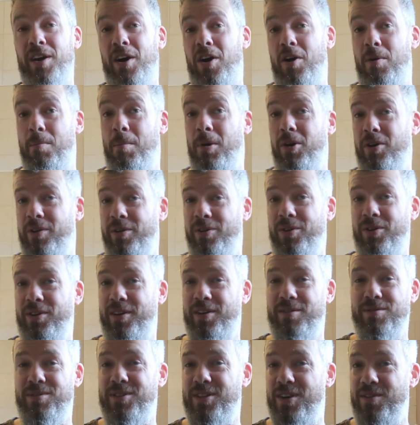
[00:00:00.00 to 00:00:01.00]
I might not
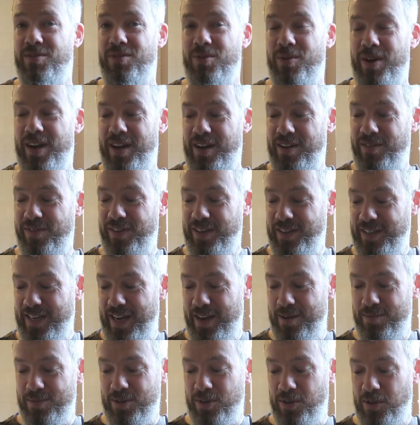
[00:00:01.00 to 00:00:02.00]
give stuff away if it's
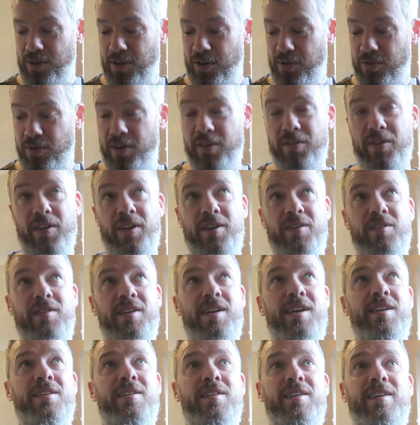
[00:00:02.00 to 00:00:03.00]
absolutely horrific at
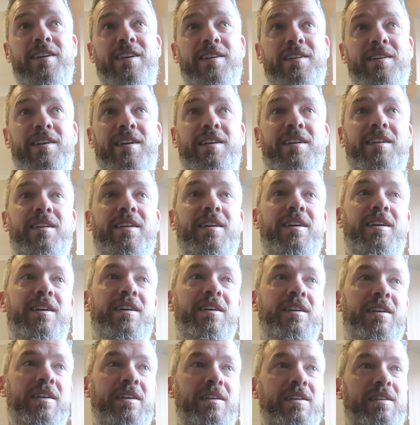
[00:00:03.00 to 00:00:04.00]
the end of it and
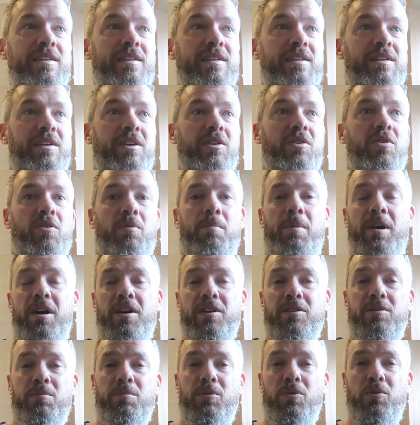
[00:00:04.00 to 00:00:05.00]
not
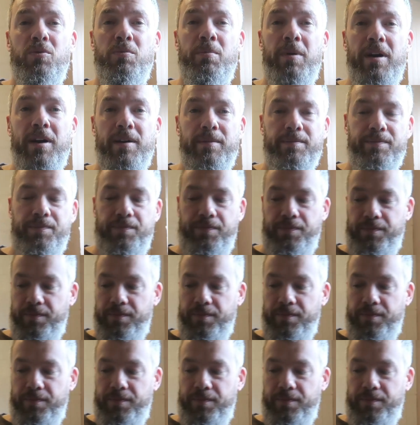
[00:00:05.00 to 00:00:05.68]
passable, but